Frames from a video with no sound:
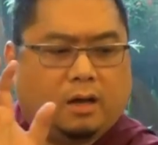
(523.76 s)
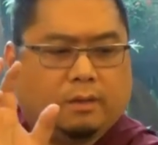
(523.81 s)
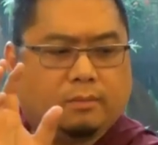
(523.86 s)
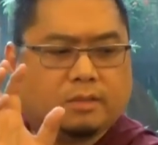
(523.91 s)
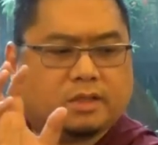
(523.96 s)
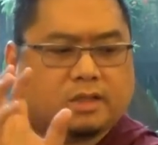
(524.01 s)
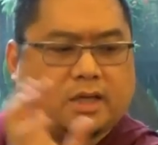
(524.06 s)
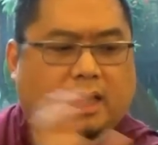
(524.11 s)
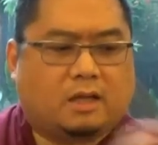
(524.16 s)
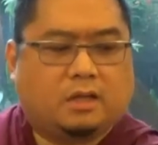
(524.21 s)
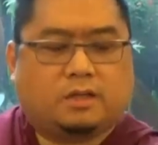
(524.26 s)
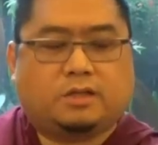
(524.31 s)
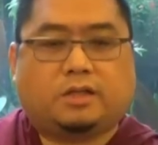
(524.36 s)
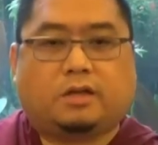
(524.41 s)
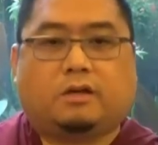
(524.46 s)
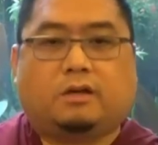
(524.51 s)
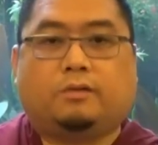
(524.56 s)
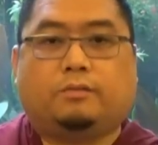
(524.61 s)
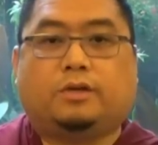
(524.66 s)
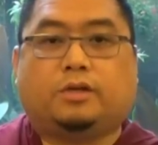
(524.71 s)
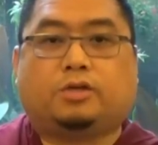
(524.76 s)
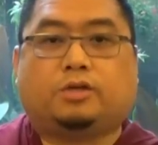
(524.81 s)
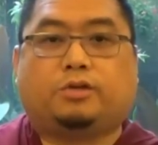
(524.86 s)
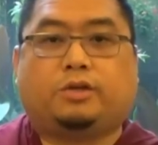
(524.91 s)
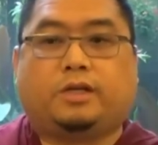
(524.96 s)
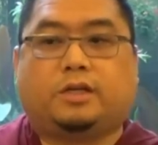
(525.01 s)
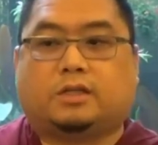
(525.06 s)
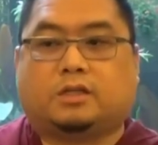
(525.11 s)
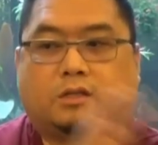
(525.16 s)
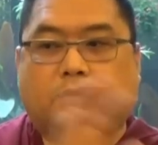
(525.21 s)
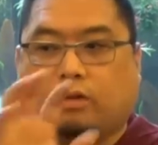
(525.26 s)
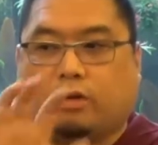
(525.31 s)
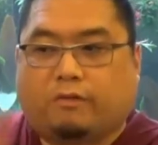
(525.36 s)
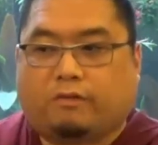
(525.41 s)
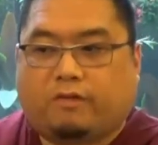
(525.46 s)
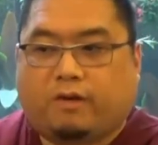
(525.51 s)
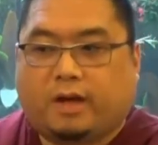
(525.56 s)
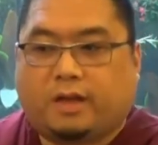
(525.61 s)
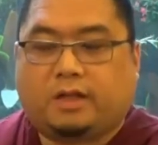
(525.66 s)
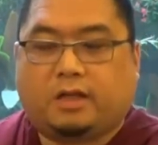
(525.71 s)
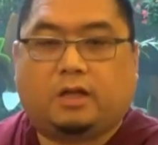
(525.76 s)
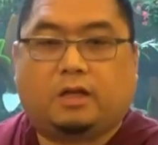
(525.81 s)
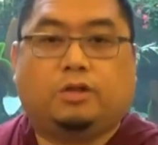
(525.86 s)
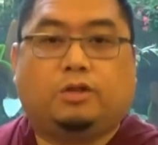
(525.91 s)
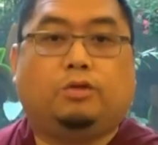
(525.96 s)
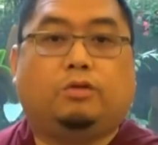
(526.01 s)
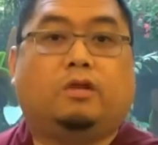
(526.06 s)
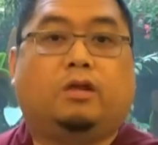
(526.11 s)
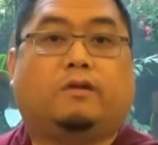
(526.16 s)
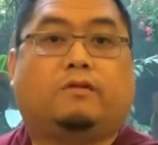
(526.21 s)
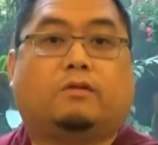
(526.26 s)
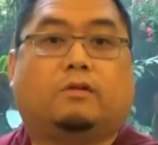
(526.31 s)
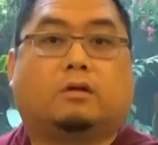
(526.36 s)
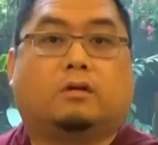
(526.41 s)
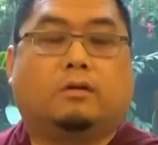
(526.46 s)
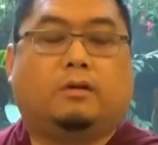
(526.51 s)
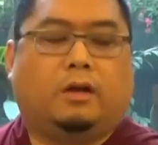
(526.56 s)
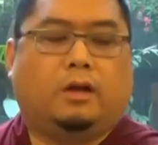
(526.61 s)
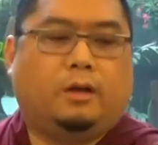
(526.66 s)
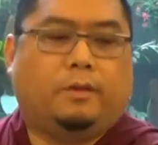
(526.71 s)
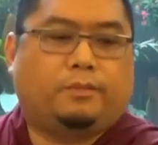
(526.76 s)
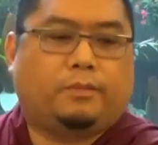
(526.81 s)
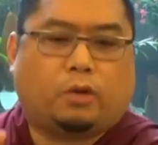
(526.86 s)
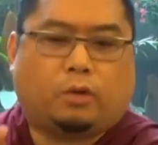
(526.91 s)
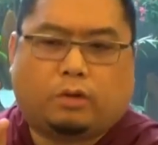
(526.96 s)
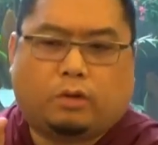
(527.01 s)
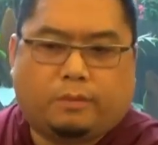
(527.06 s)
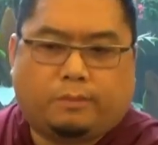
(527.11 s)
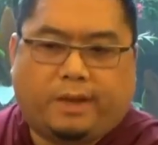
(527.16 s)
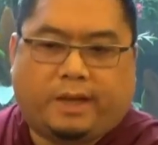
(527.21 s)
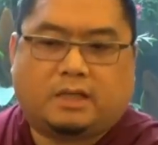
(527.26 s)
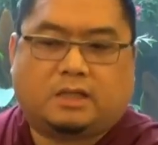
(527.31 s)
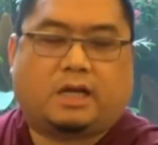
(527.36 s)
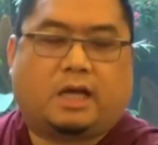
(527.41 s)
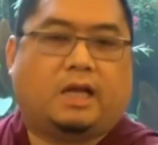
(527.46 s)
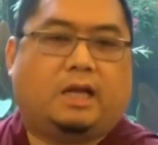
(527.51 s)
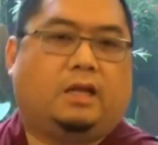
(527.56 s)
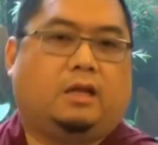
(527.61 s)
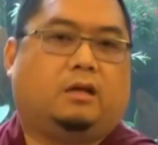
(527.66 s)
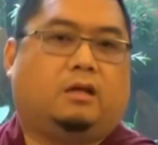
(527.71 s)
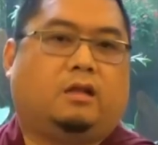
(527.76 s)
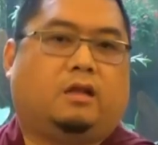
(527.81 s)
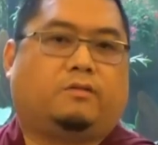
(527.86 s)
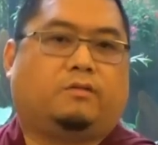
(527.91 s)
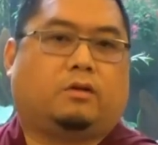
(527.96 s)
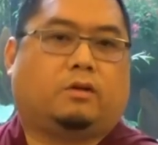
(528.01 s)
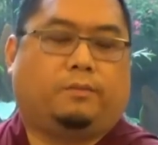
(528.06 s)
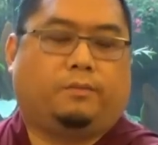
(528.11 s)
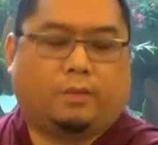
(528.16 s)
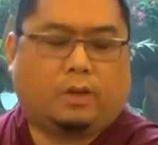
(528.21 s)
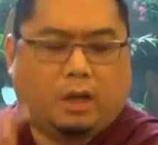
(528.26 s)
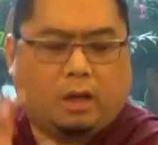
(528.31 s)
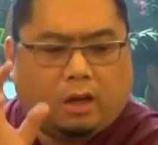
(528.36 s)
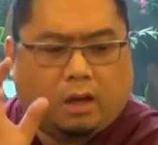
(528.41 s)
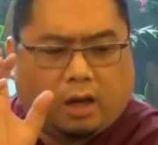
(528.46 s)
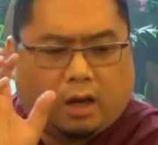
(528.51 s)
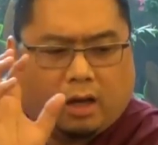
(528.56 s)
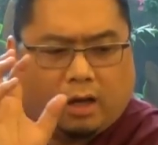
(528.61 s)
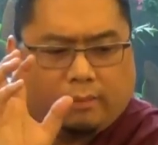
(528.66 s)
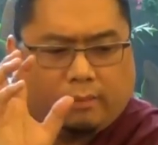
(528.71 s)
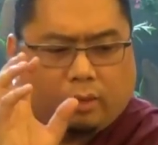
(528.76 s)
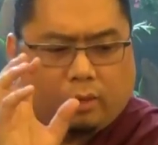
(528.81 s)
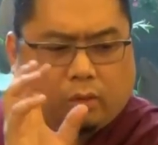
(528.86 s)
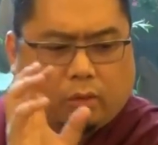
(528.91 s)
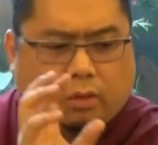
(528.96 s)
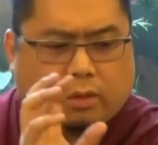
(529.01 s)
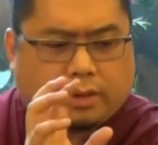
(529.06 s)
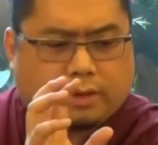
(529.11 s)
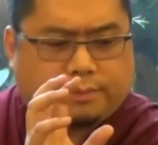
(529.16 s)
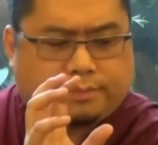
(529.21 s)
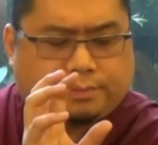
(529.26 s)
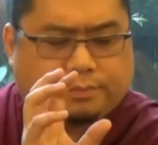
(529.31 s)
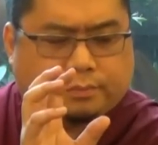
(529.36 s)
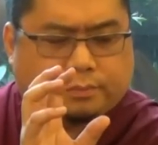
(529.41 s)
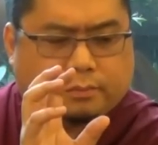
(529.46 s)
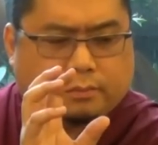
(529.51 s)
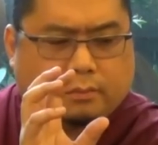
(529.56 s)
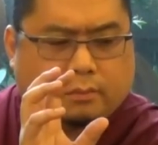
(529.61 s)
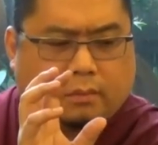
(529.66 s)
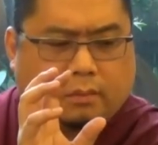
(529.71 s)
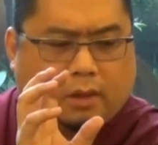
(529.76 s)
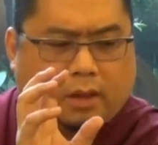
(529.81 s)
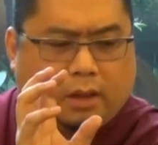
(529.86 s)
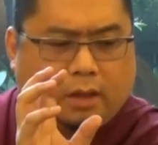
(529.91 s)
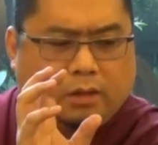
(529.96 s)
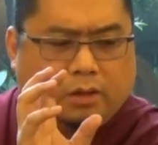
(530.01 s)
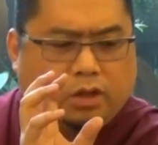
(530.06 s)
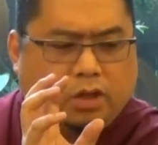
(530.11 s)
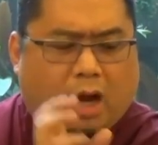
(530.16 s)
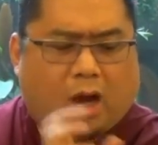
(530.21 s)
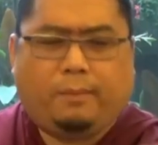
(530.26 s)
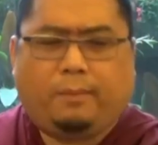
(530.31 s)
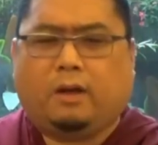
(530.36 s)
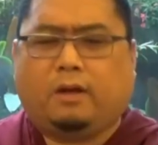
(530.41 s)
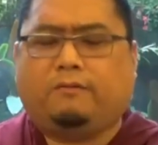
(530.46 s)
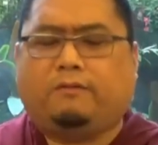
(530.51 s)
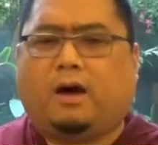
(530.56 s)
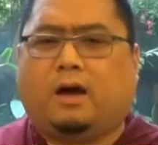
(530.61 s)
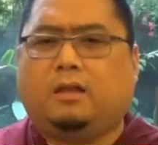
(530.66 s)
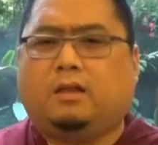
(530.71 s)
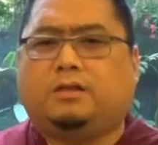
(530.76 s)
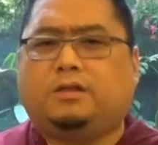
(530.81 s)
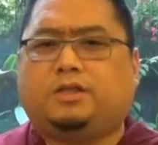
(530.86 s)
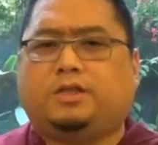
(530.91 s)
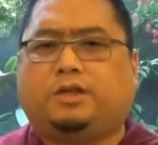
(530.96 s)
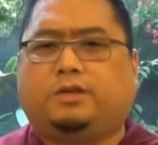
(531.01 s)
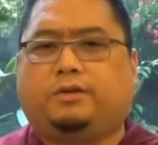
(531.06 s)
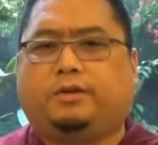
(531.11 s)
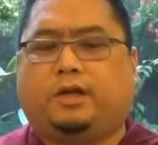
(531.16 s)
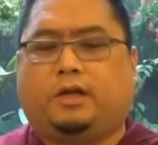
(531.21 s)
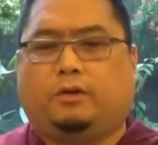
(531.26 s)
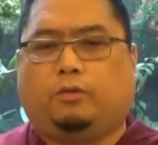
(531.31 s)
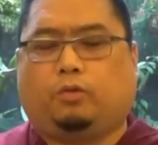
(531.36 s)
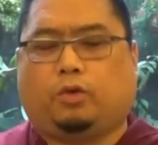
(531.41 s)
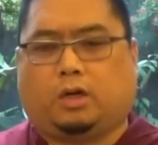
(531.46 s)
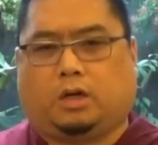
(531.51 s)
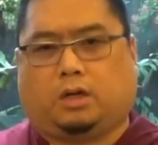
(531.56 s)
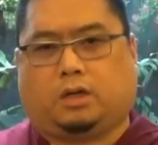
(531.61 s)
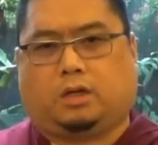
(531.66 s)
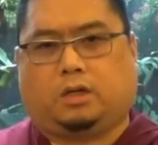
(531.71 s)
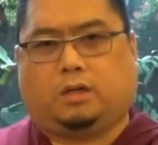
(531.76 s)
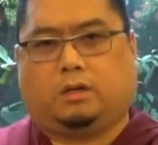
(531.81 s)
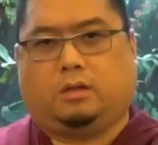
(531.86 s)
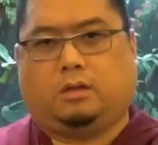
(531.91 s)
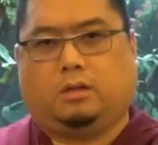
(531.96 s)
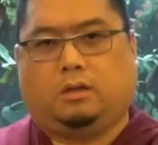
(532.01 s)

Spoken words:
solitary retreats, or finding a new lover, or maintaining a lover, or Dharma volunteering work,